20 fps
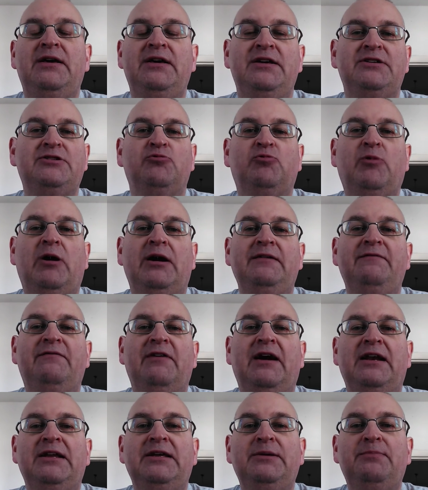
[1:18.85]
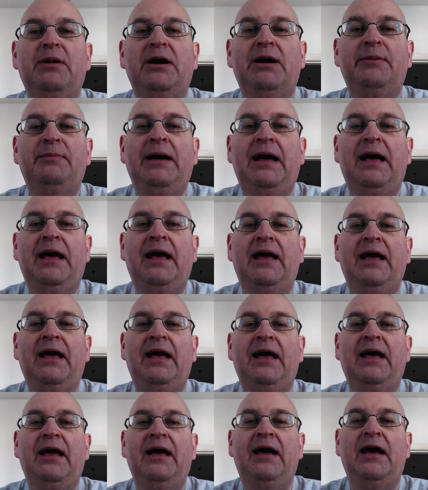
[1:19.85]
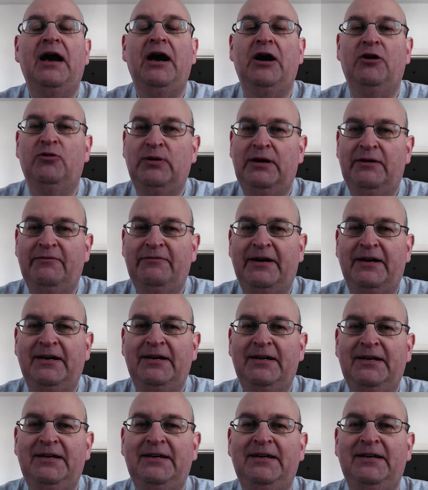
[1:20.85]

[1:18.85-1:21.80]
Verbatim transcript: It's a Wye Valley pub, however.